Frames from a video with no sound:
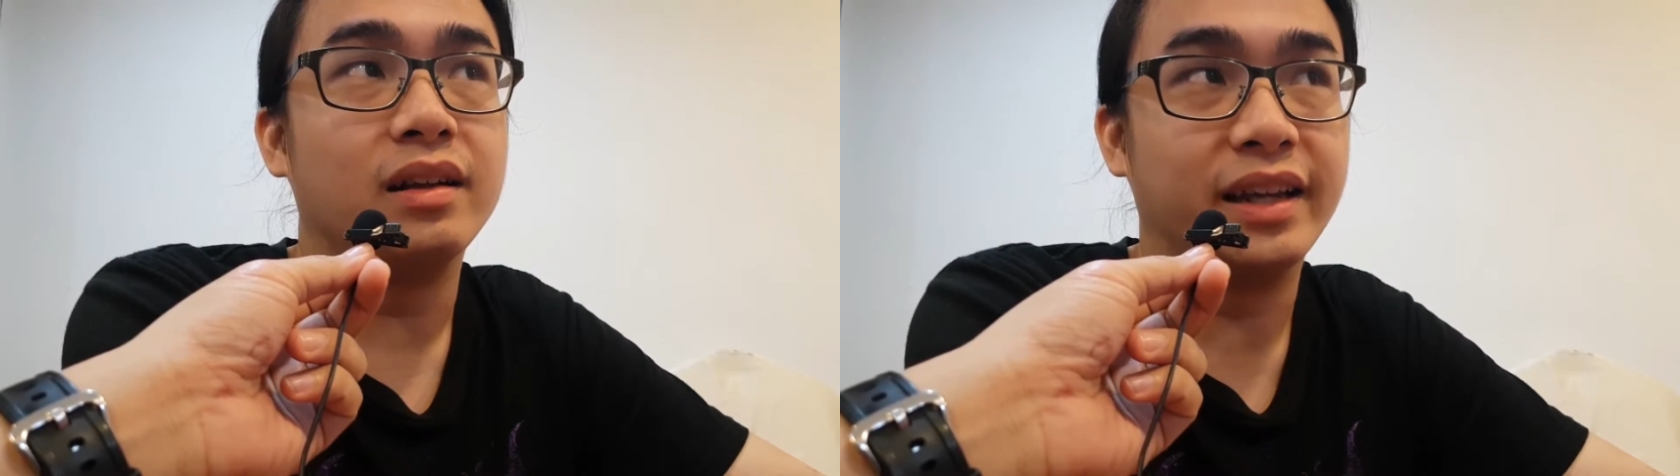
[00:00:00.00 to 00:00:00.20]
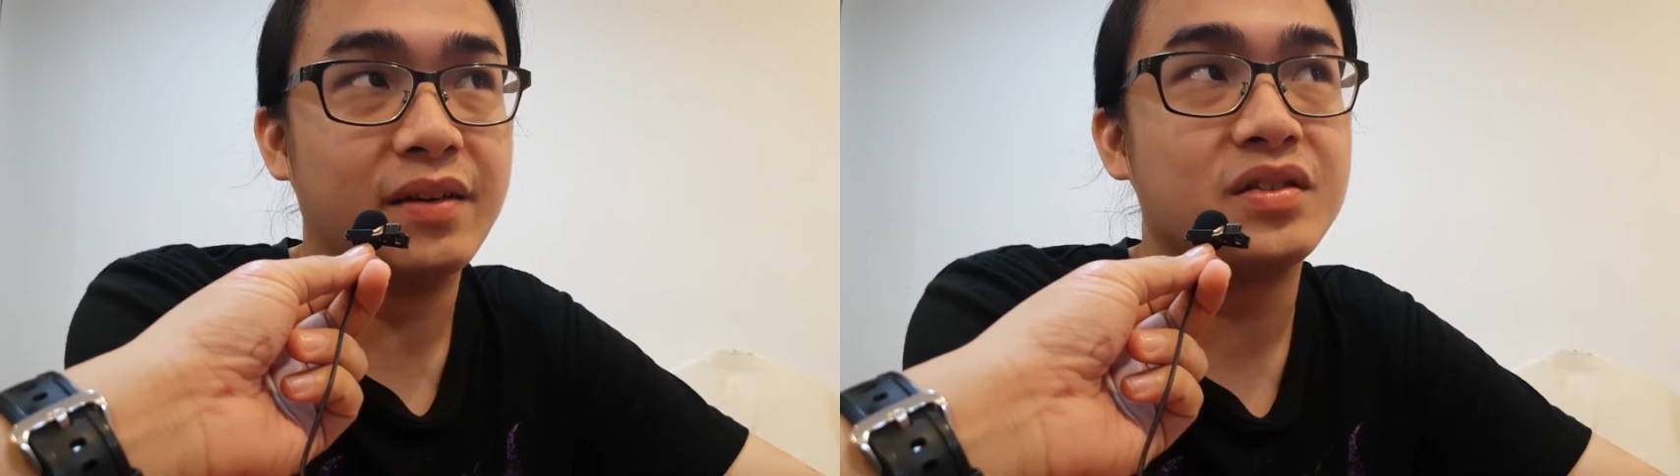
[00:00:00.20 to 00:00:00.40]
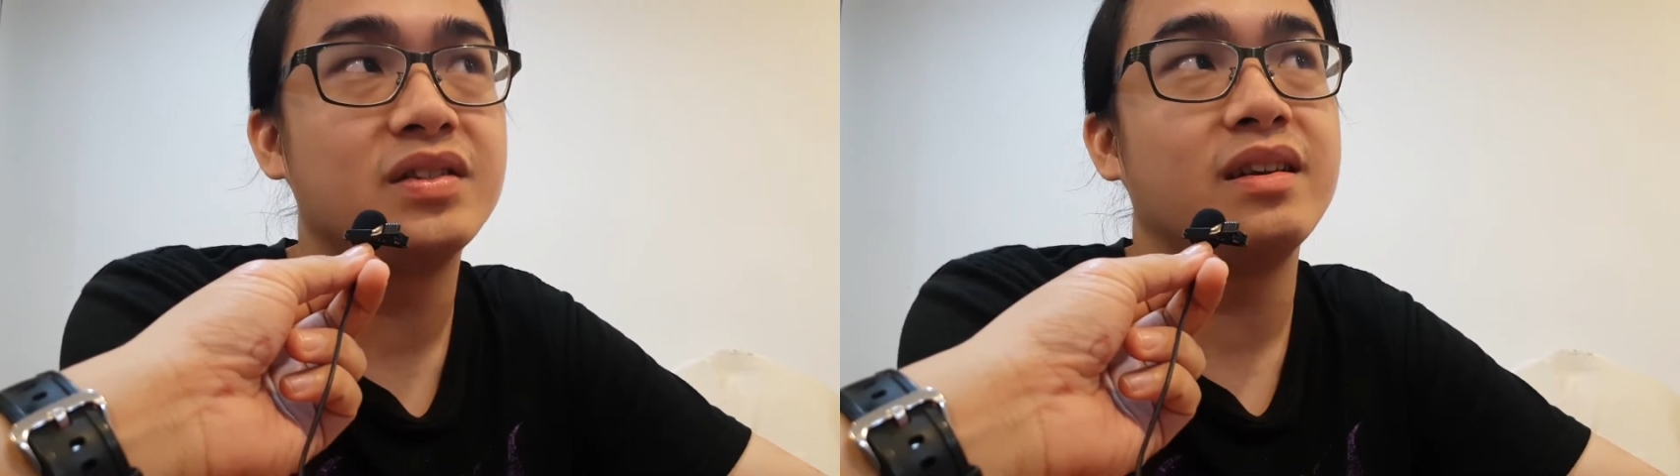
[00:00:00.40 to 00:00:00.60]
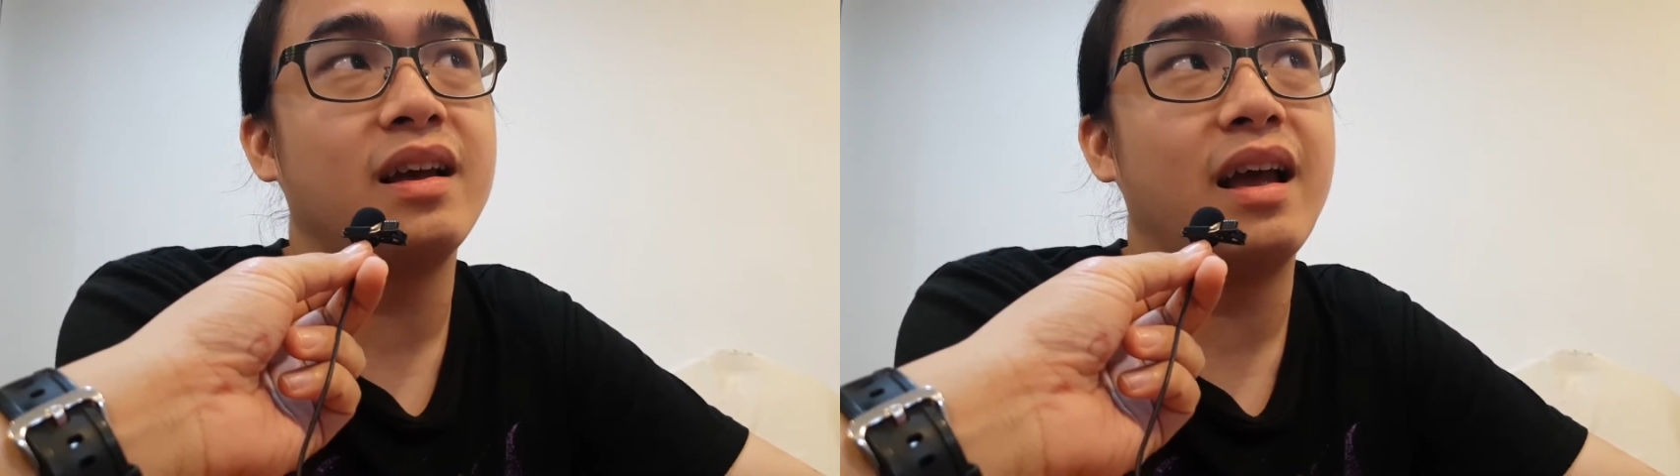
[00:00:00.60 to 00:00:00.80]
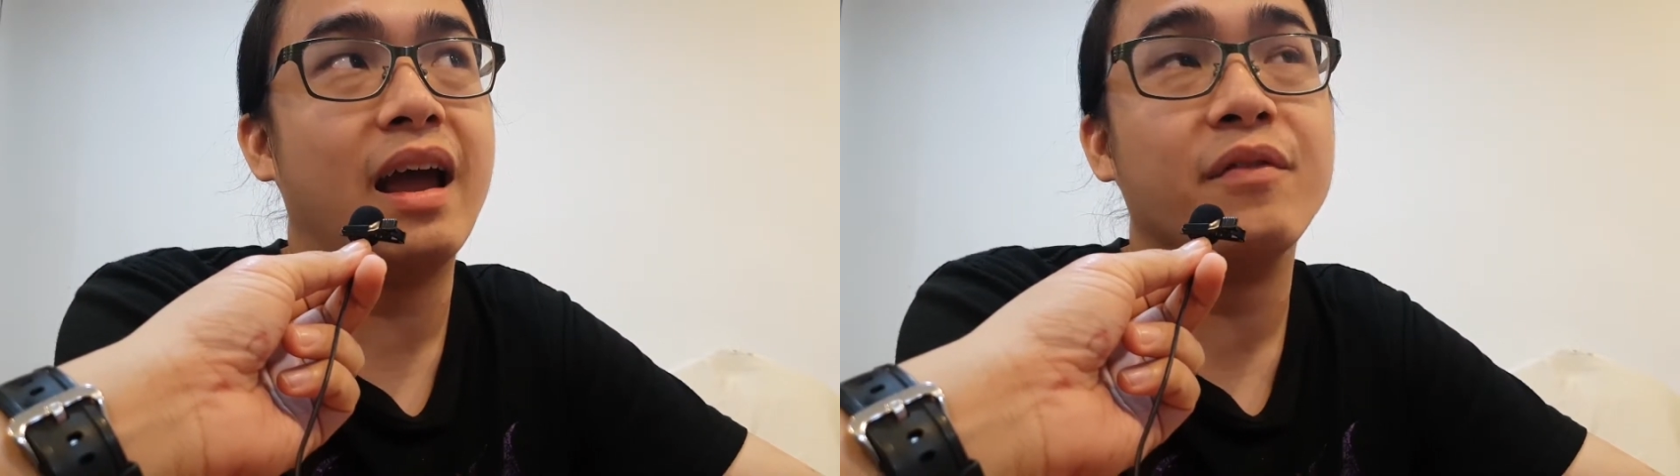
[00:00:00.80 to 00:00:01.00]
gives
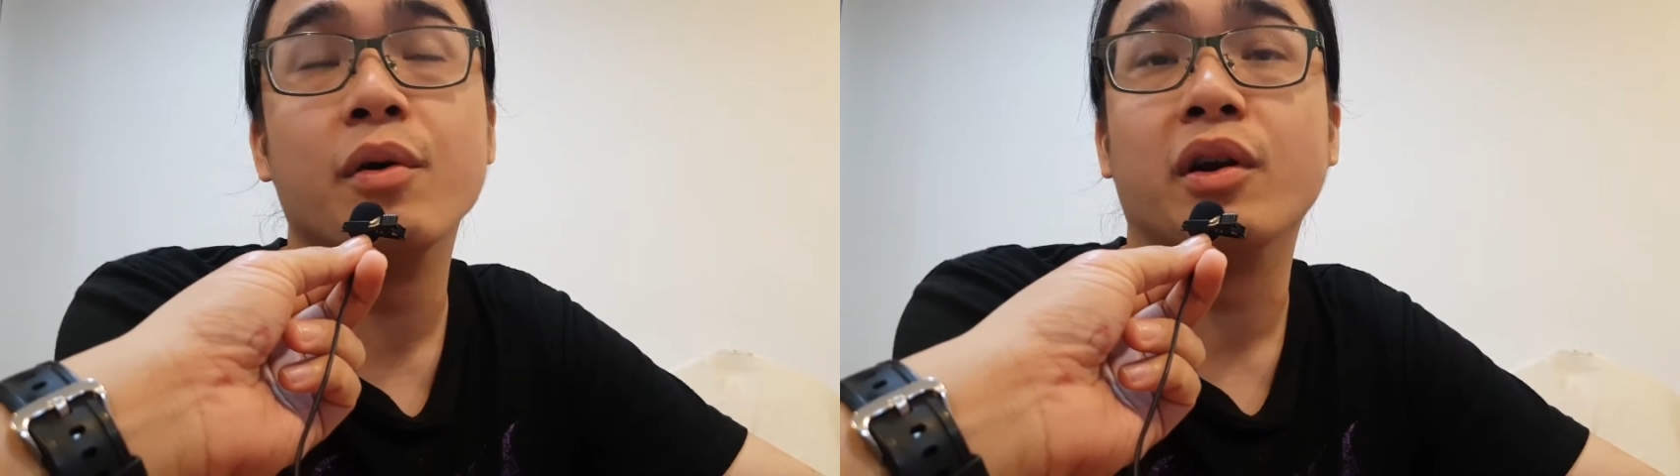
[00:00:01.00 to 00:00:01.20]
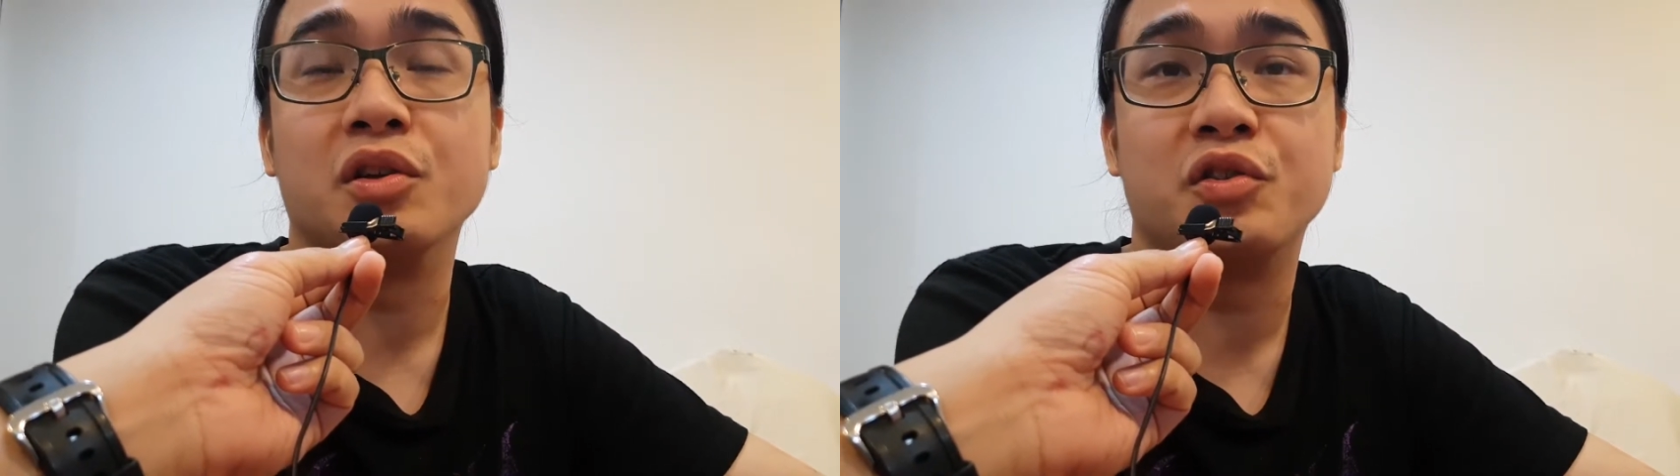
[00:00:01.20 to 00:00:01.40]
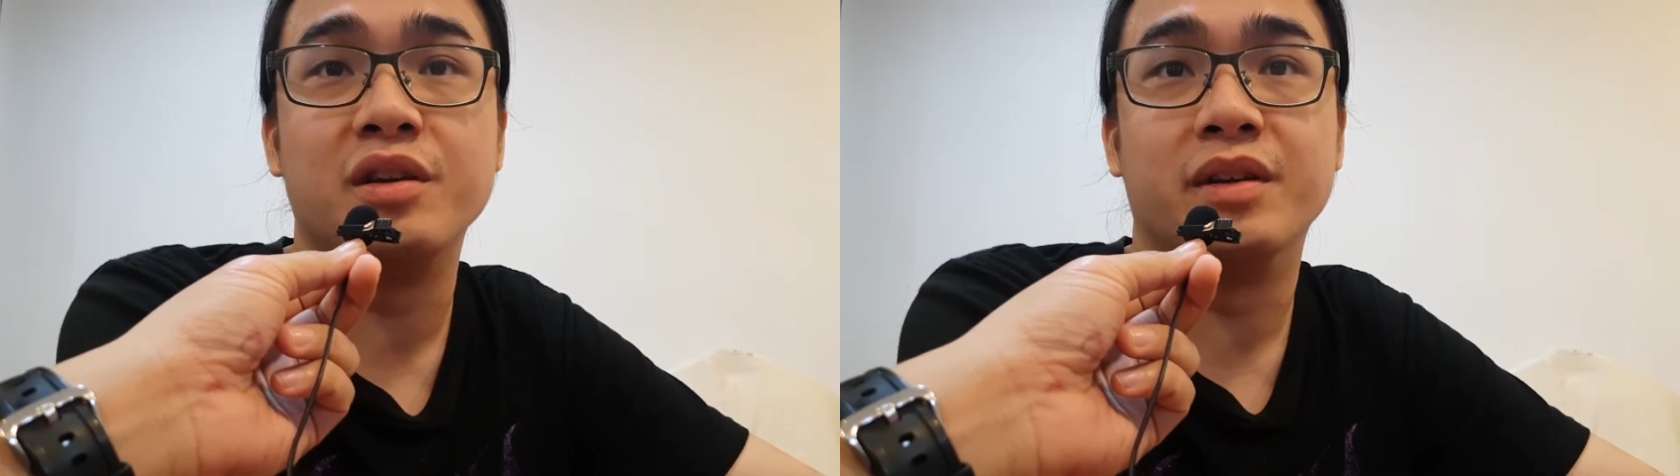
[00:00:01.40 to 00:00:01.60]
everyone on stream